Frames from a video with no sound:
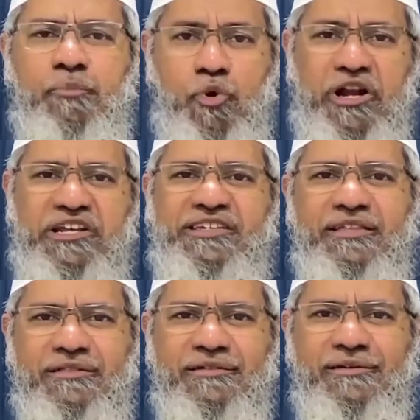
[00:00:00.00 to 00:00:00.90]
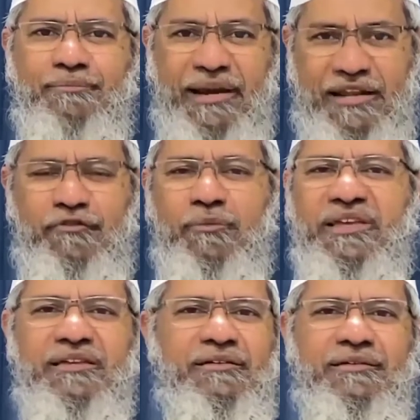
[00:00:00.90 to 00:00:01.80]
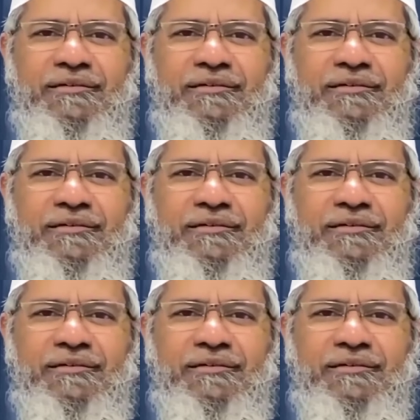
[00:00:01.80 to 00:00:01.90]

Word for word: the poorer she is, better for me,